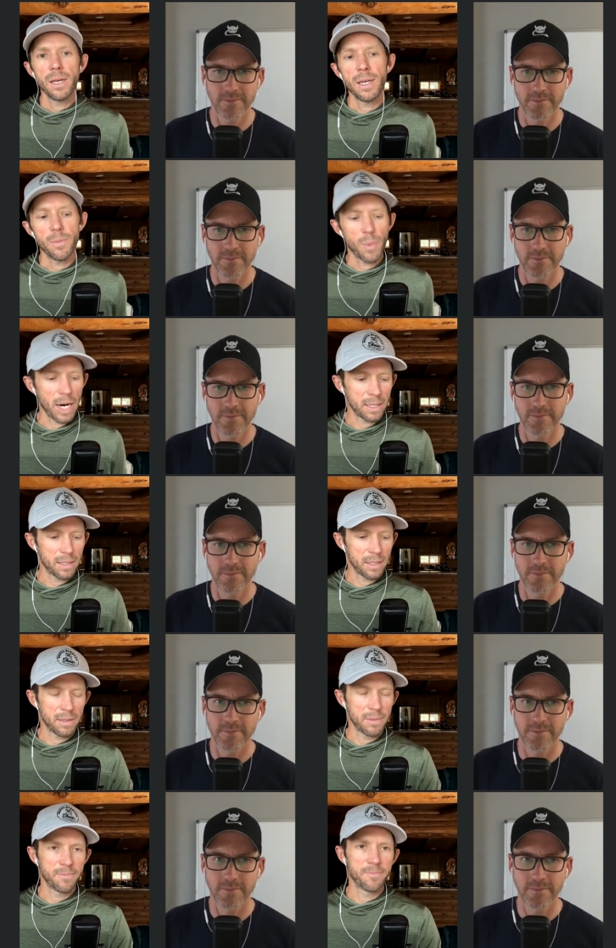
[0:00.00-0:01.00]
Speaker 1: Keep
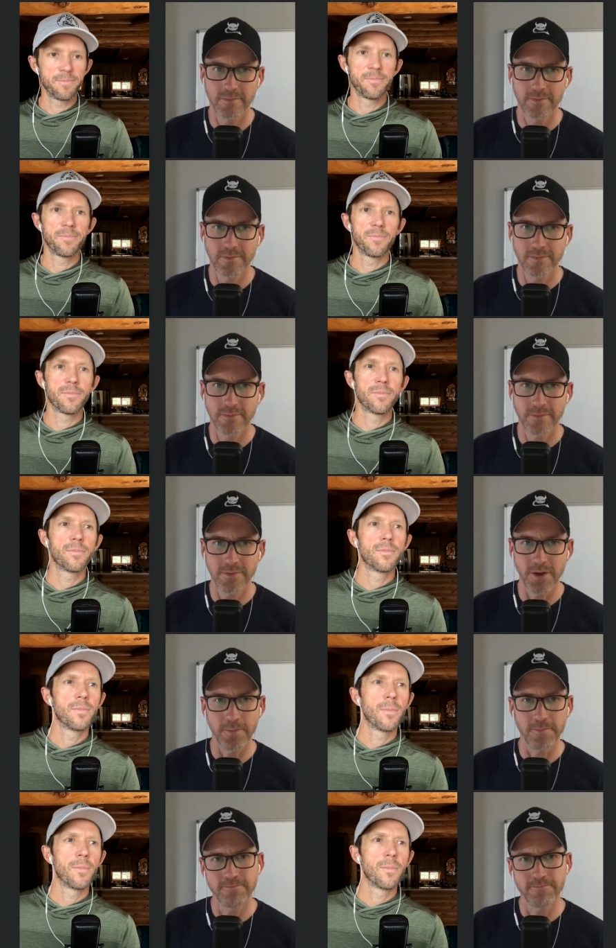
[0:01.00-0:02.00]
practicing.
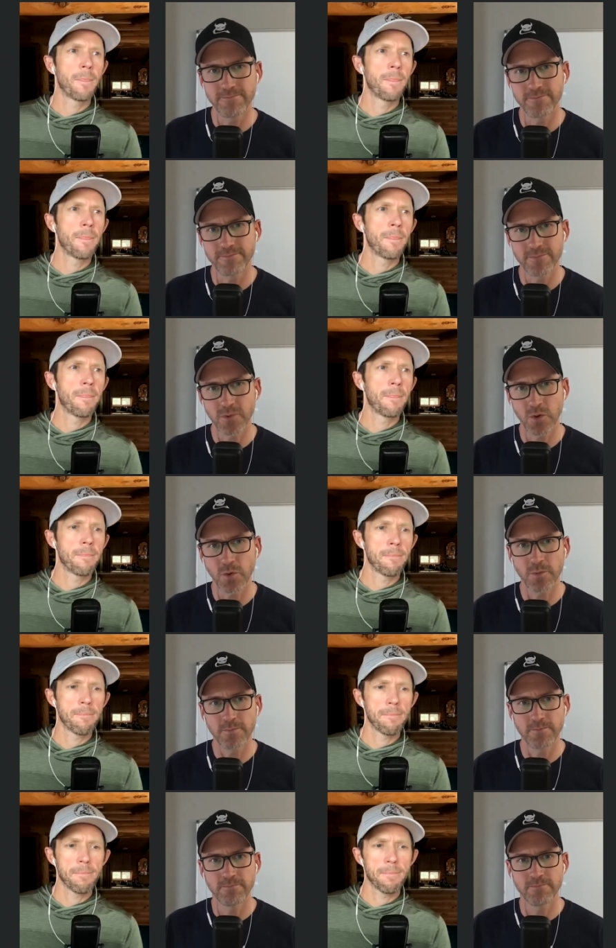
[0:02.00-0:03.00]
Speaker 2: Yep. Cool.